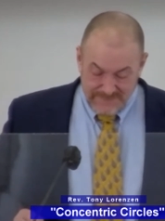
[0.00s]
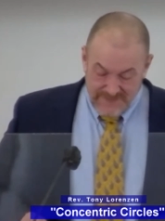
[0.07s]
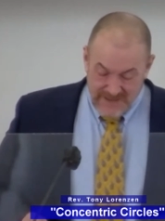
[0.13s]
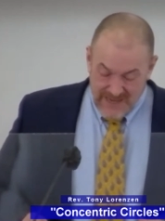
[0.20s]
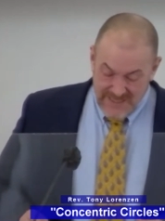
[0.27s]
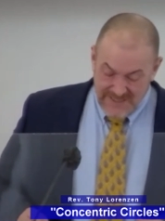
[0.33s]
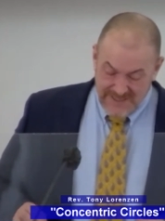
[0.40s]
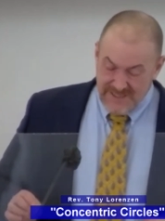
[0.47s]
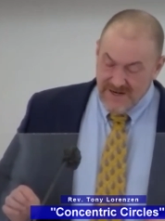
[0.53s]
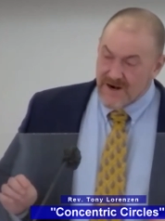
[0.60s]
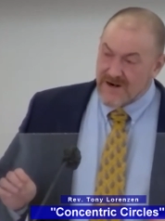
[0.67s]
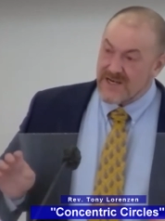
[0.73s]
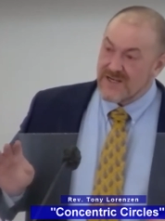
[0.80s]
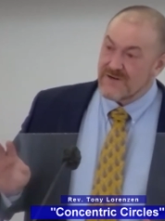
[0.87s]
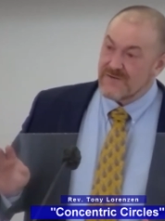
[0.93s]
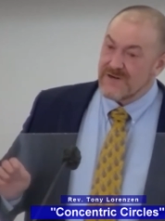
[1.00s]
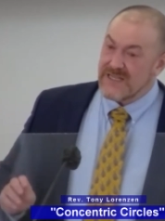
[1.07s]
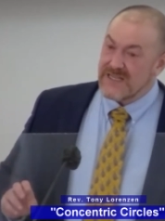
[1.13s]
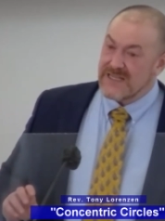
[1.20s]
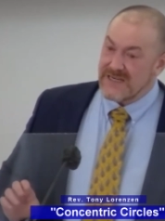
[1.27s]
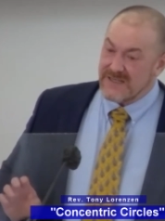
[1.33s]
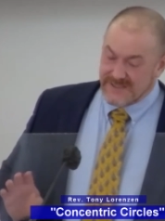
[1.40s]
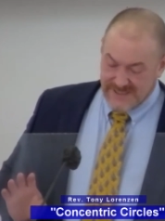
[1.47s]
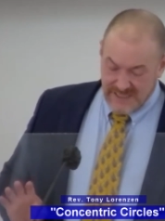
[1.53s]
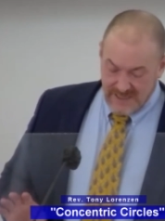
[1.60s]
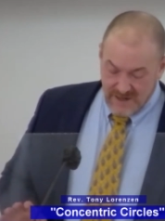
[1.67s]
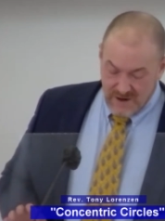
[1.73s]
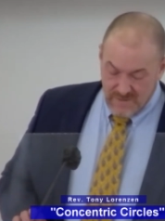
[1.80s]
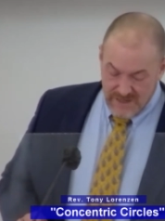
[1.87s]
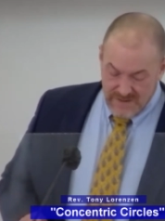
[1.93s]
I started doing things and
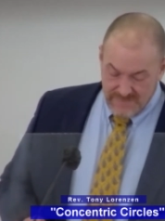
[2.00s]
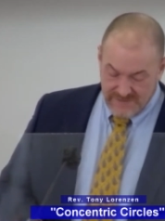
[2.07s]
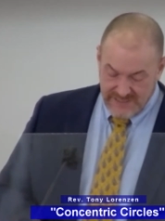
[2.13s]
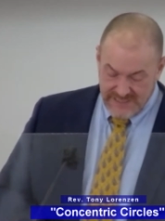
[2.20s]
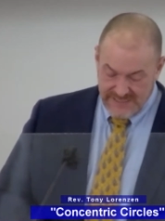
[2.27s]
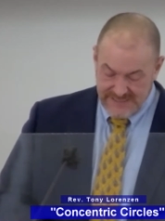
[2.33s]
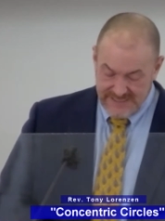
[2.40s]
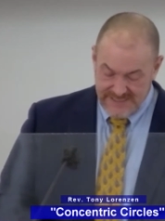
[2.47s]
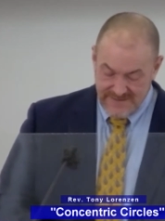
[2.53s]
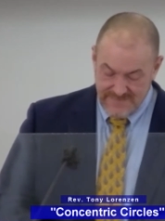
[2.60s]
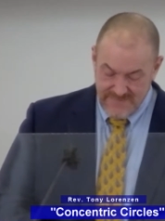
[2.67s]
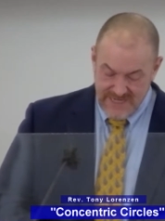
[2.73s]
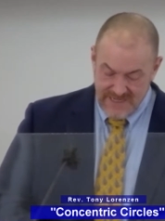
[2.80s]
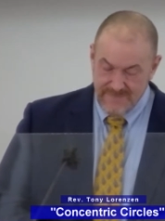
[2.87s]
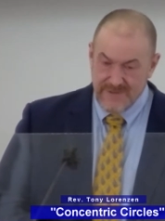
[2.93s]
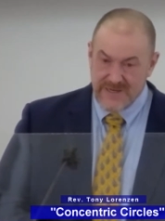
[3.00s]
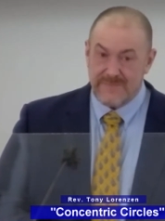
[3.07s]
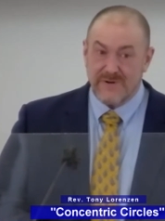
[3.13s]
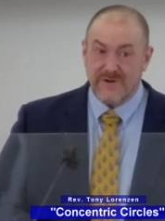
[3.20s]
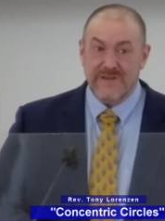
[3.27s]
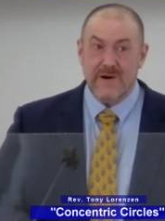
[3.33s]
going places and meeting people